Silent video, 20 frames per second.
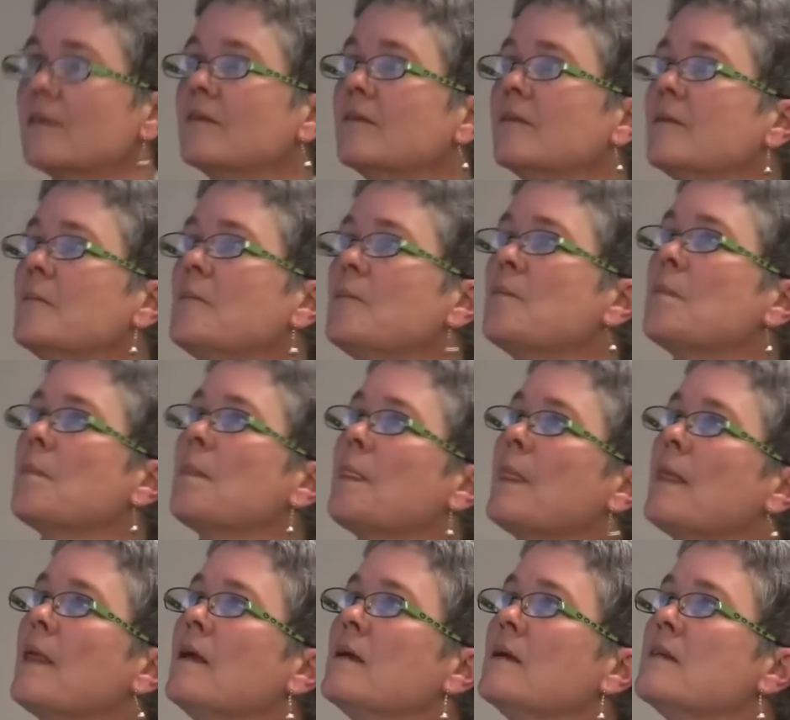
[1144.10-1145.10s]
So
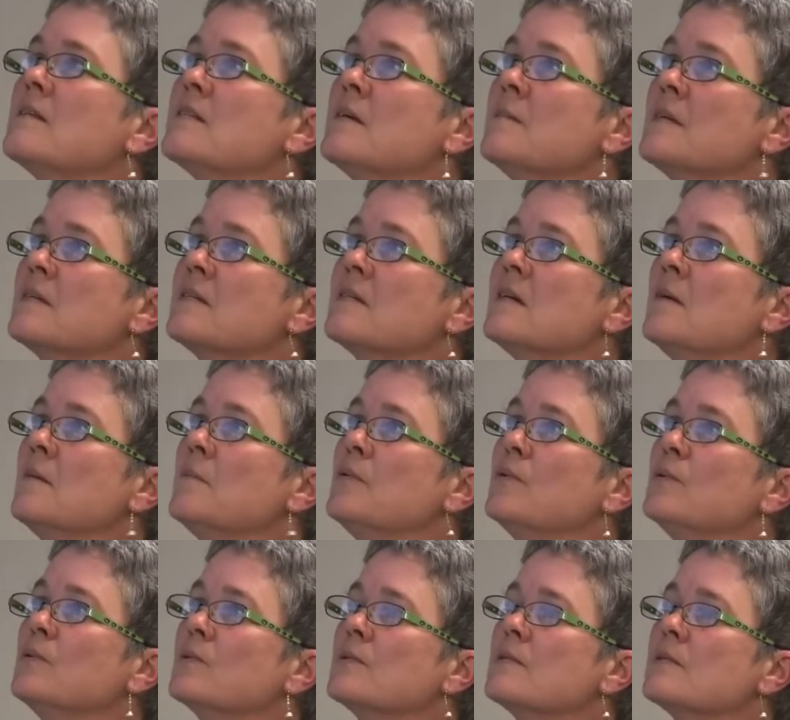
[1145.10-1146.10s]
some
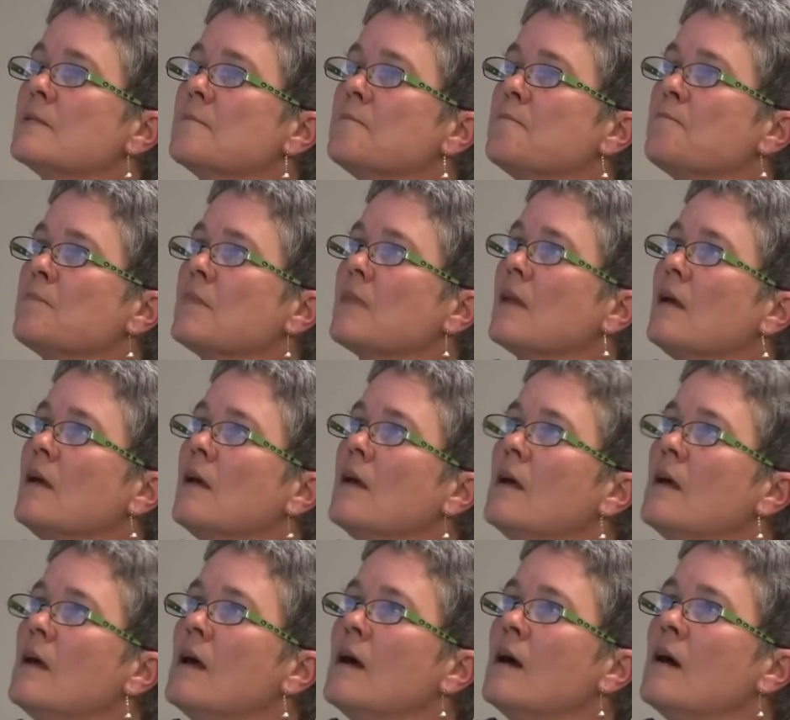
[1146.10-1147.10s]
examples
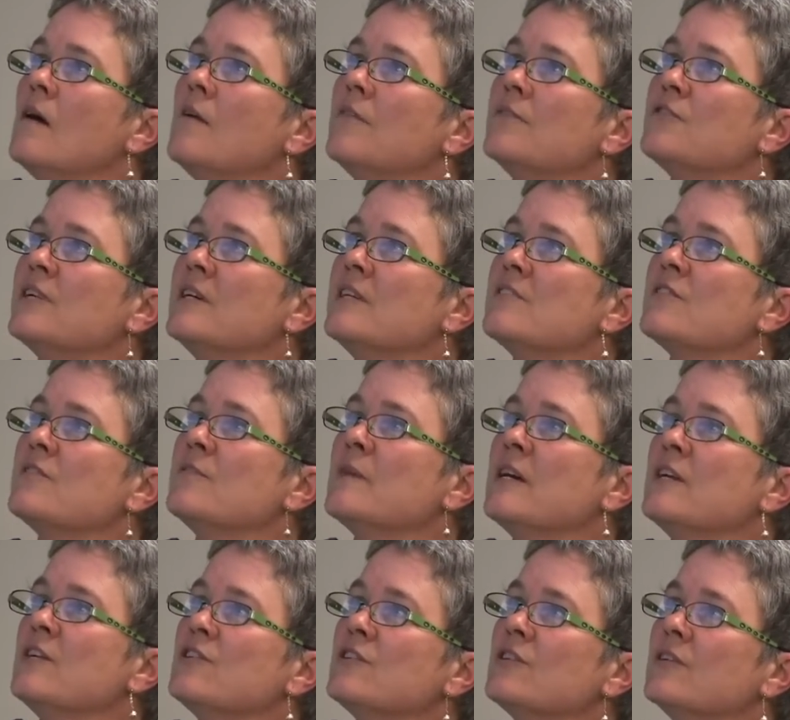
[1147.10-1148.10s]
of
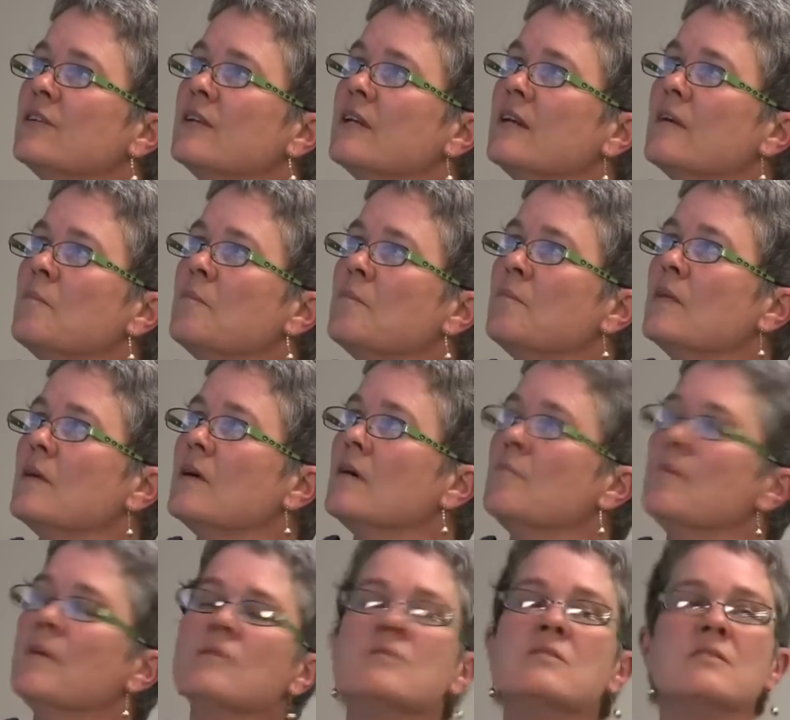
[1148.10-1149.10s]
transformation.
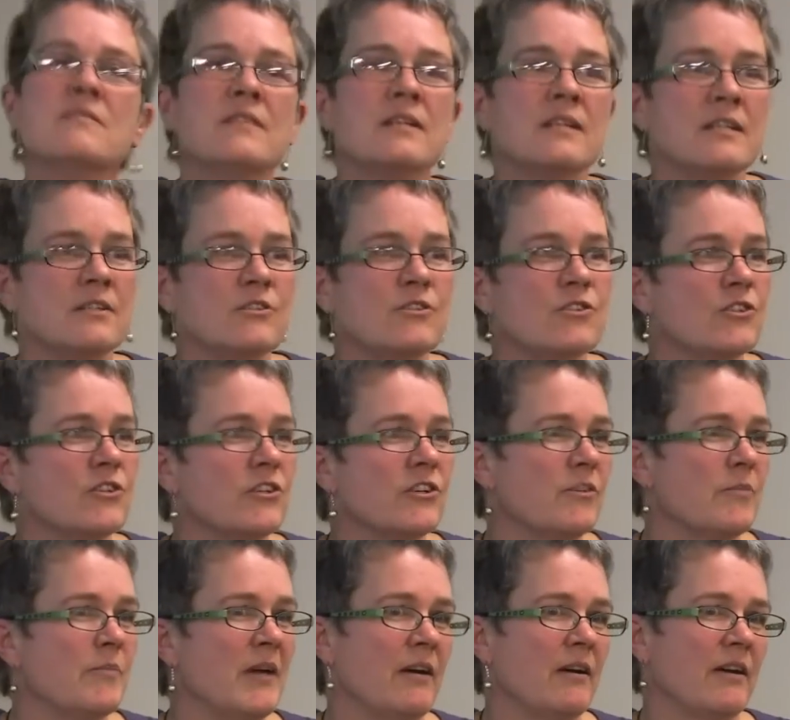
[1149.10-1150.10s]
Most of the
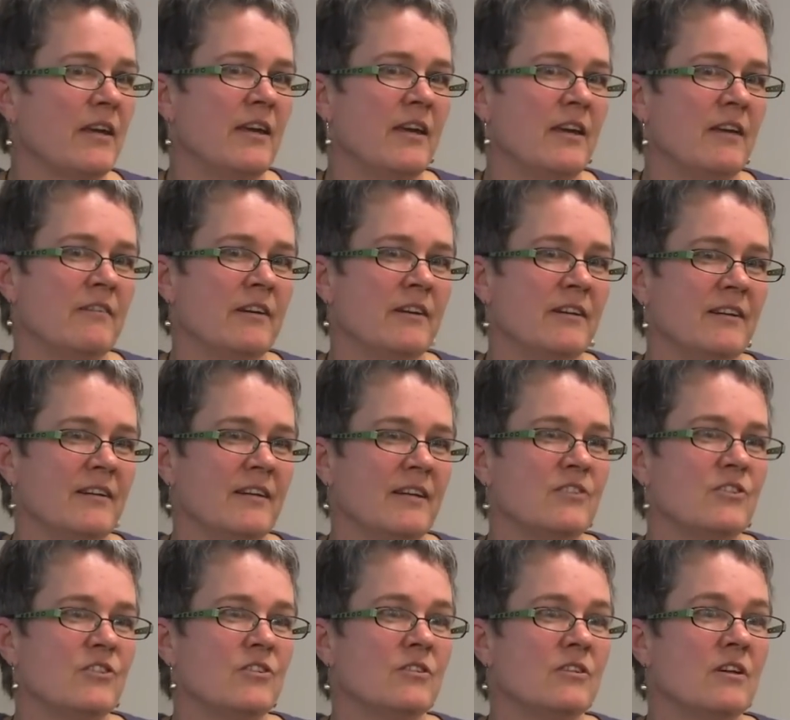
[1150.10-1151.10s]
literature about caring,
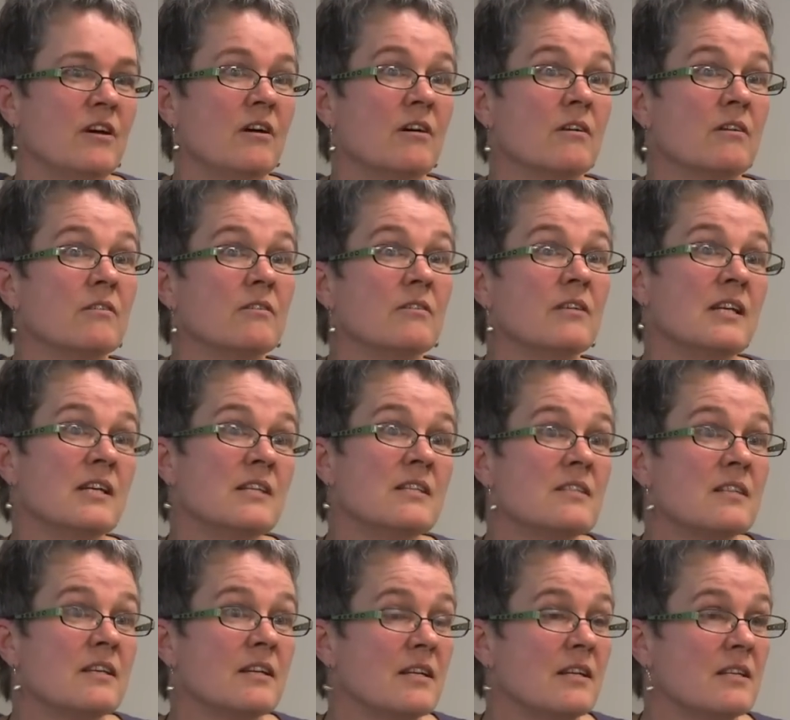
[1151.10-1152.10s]
as you'd know,
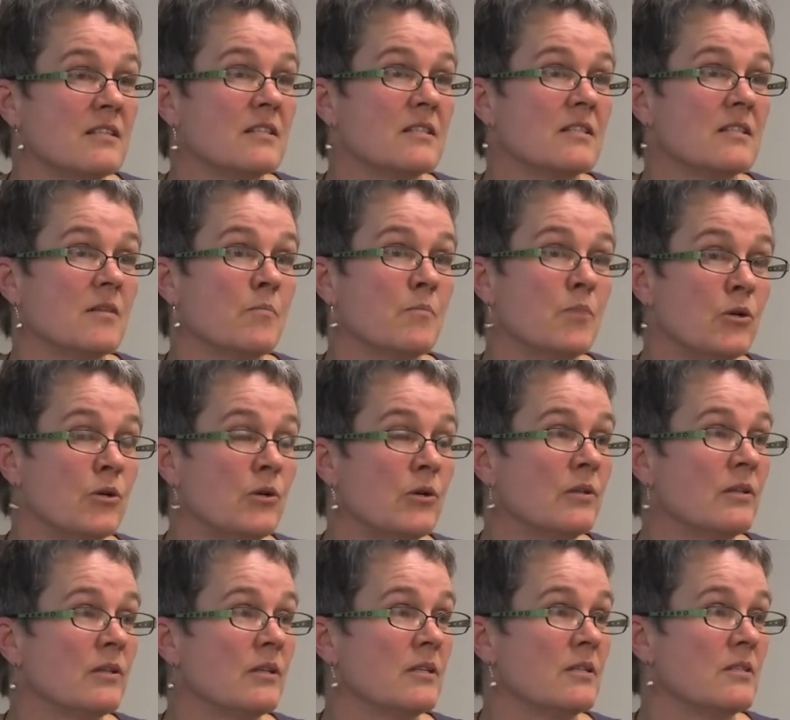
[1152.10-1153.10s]
is that it's a
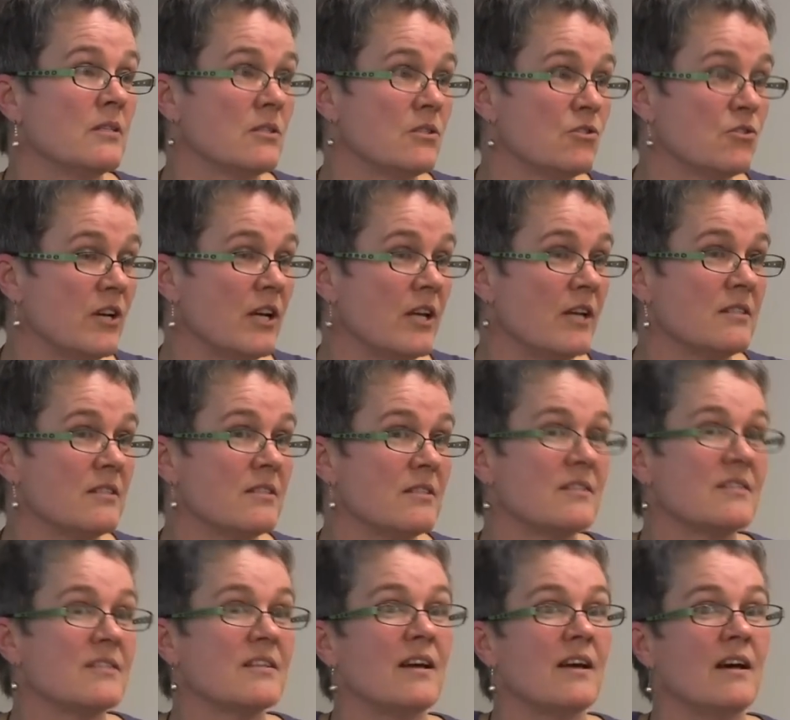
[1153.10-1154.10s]
burden, it's a
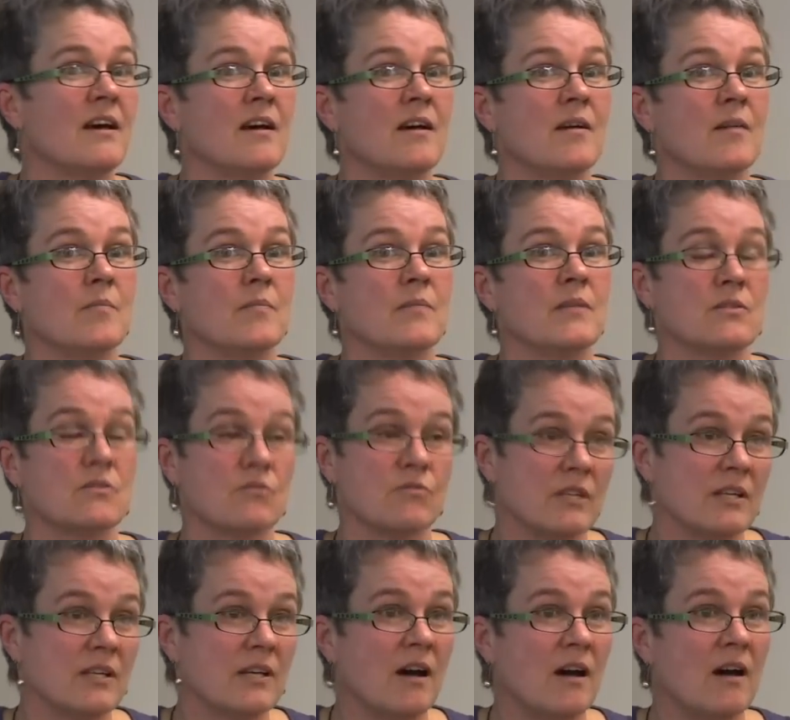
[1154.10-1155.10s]
stress, it's
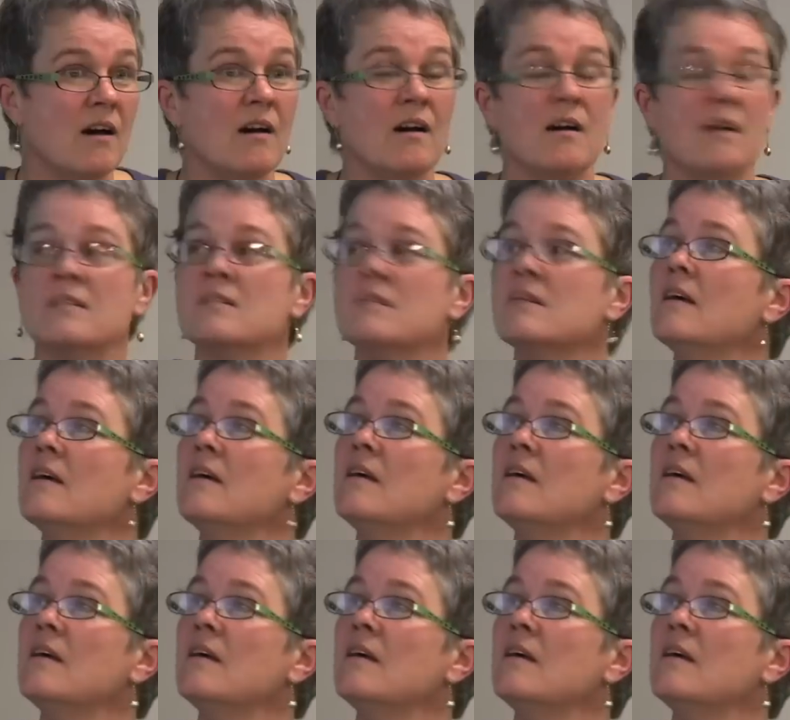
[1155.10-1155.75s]
really hard.